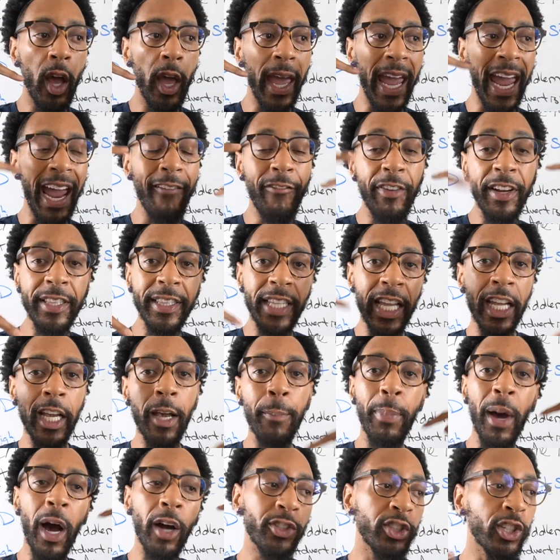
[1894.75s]
everything
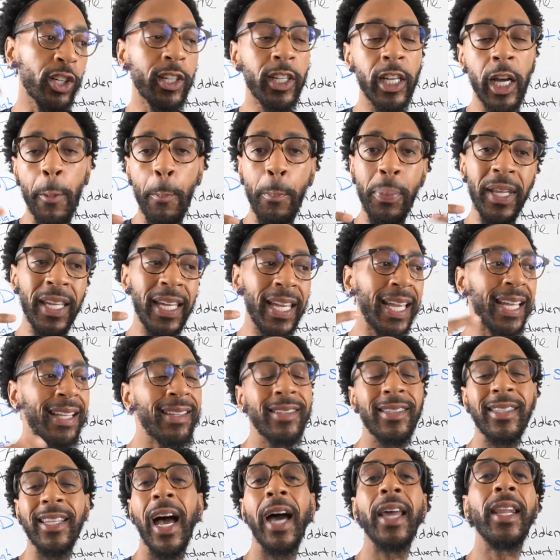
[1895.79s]
about your company
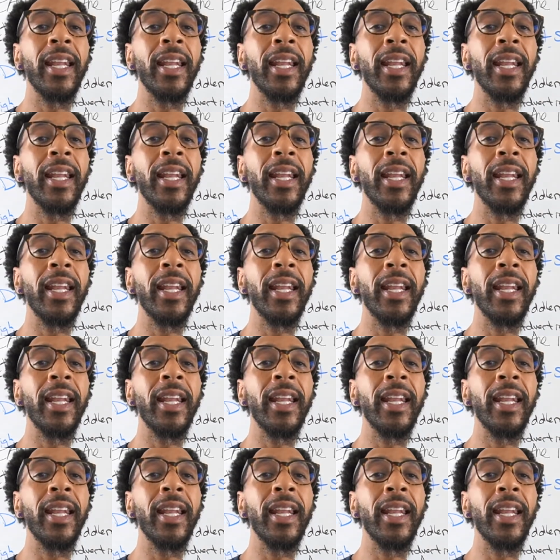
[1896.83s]
inside